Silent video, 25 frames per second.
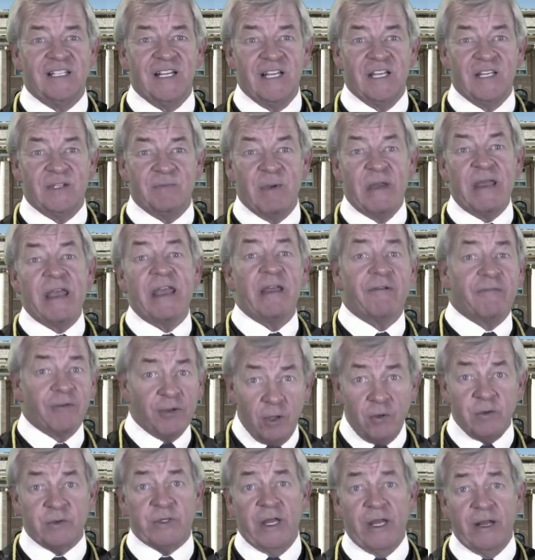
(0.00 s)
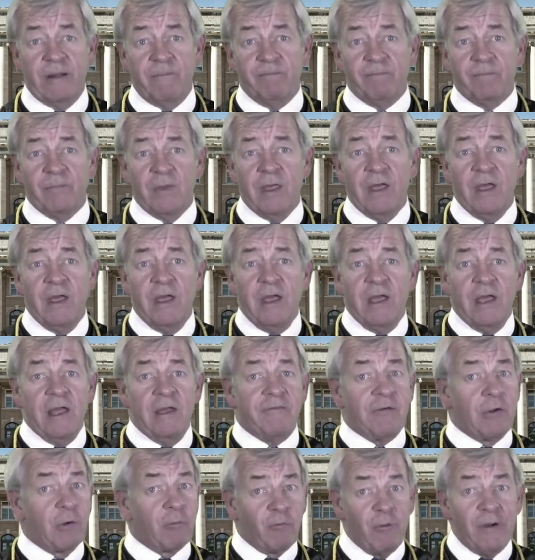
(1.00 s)
Speaking of losing,
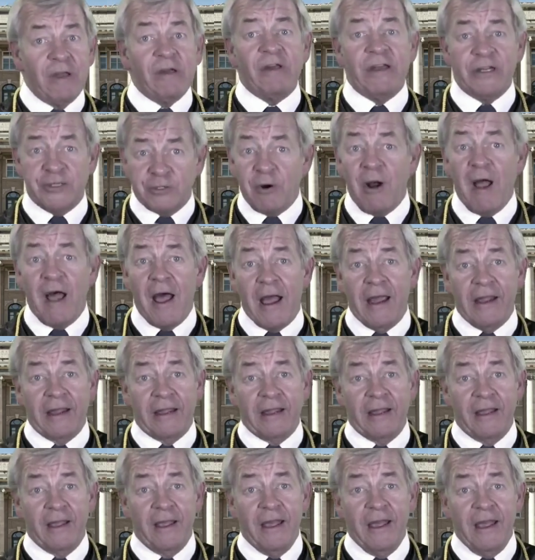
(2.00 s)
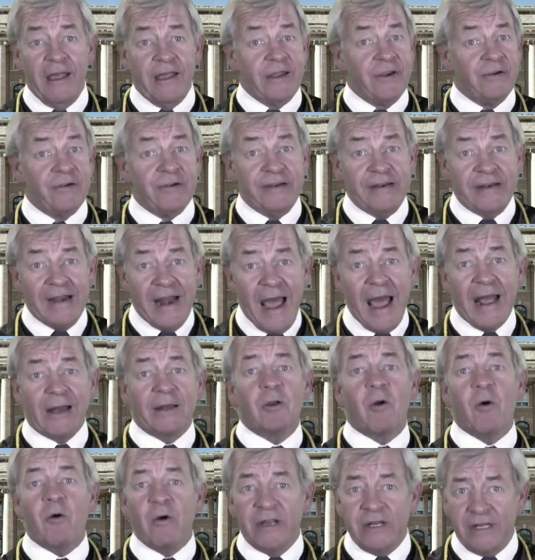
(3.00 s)
if you're really trying, you're
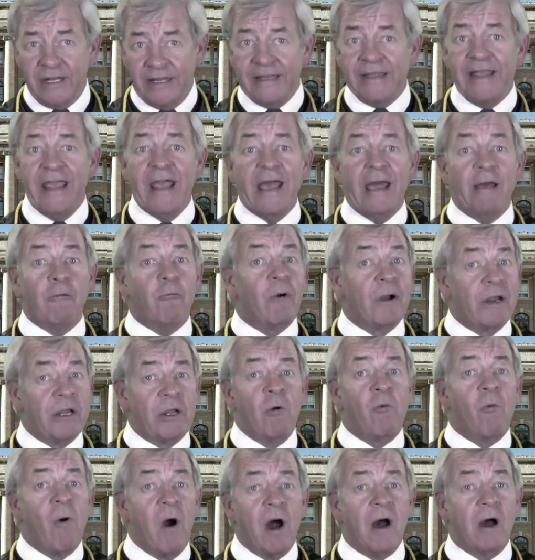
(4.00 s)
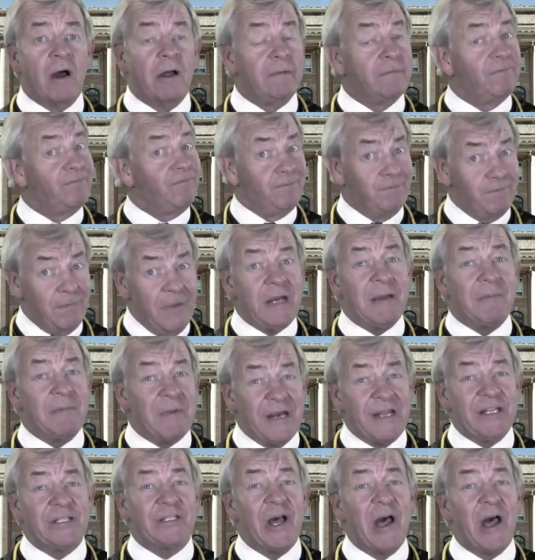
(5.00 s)
not going to get what you want many,
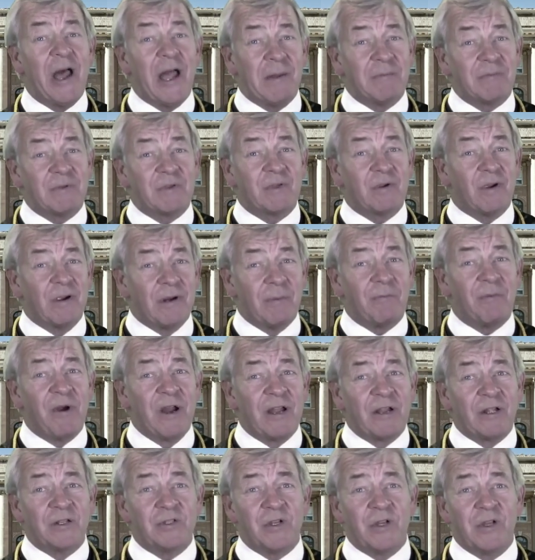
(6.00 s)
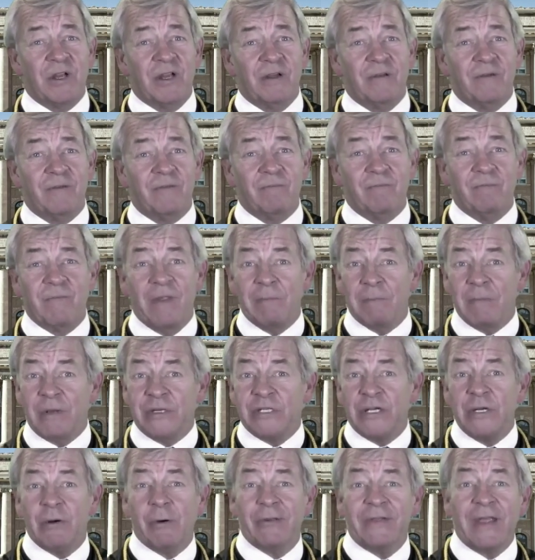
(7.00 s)
many times. Sorry to break it to you. But
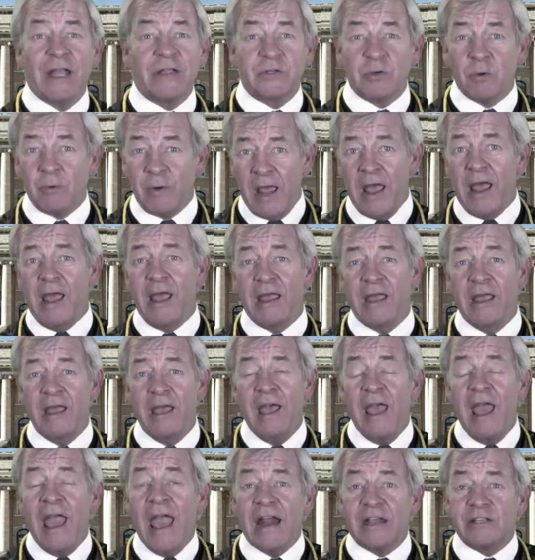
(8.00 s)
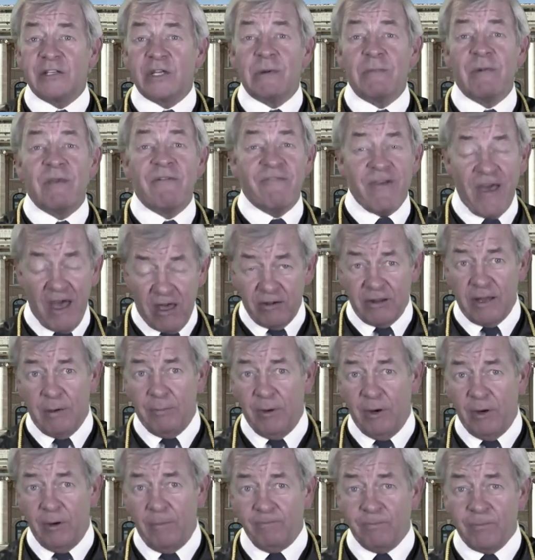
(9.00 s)
you know what? That's okay. And it's going to be
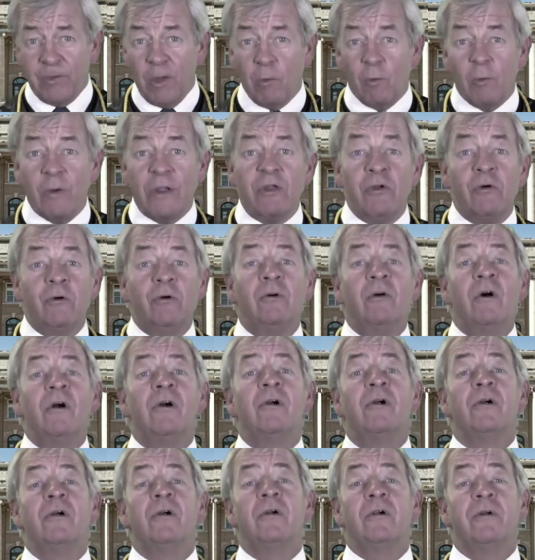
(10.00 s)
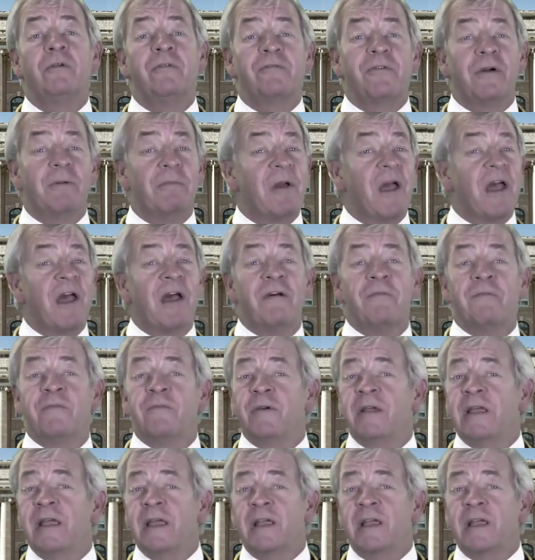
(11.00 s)
valuable when you learn from every